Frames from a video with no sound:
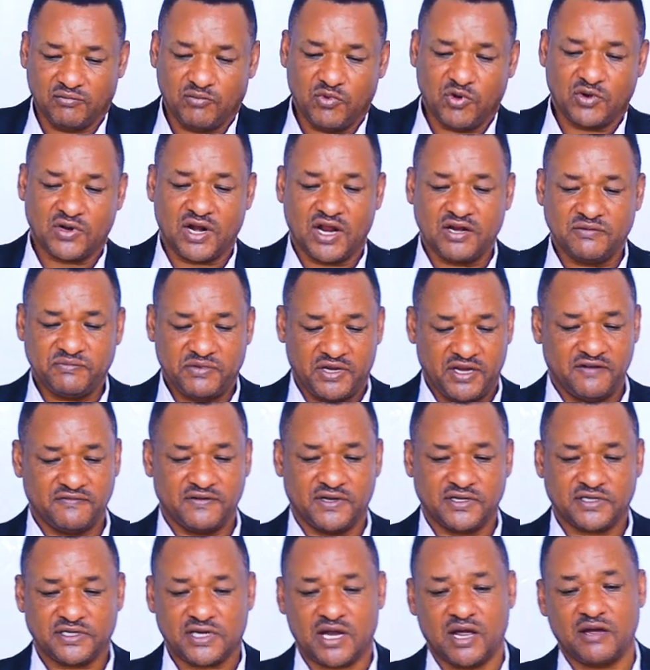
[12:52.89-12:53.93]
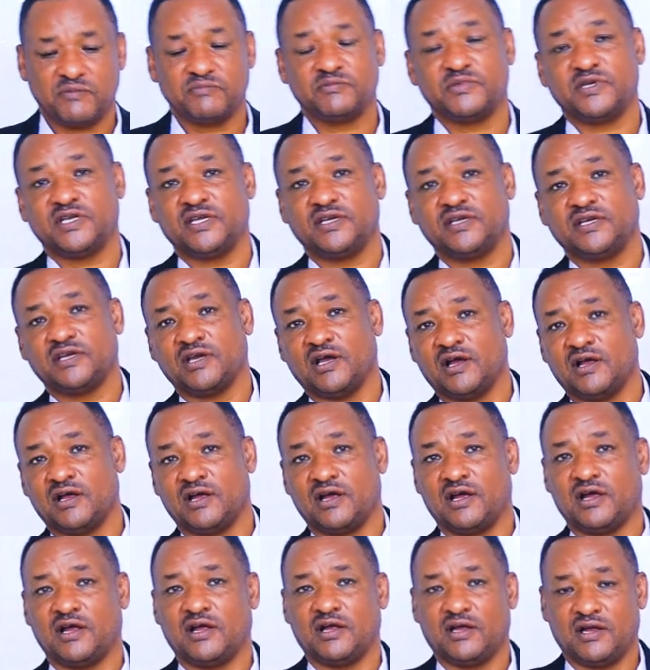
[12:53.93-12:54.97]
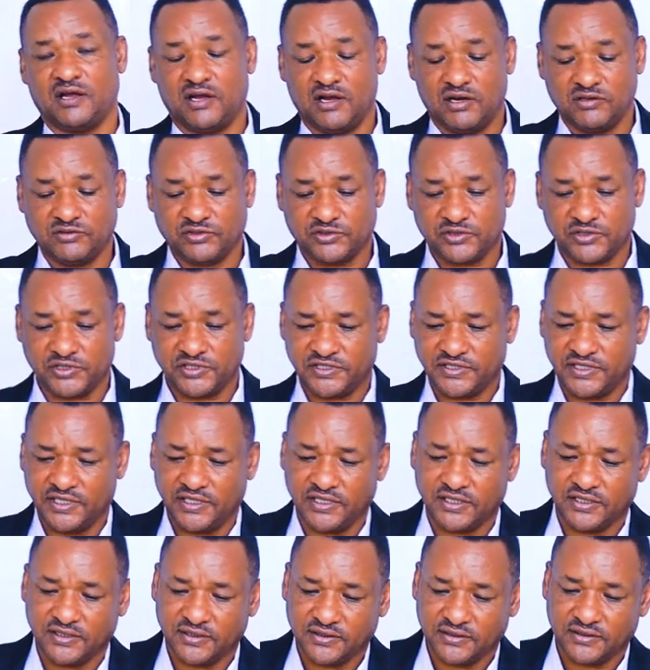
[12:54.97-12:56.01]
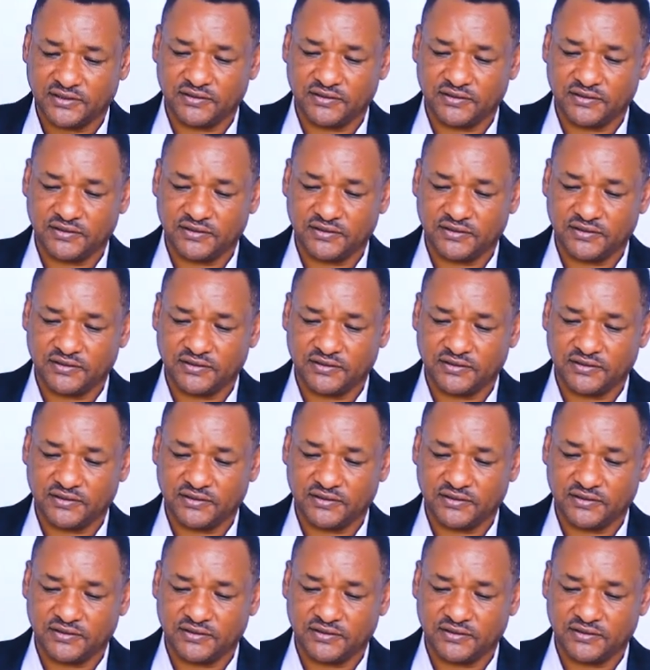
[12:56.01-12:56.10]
Moral behavior can be altruistic,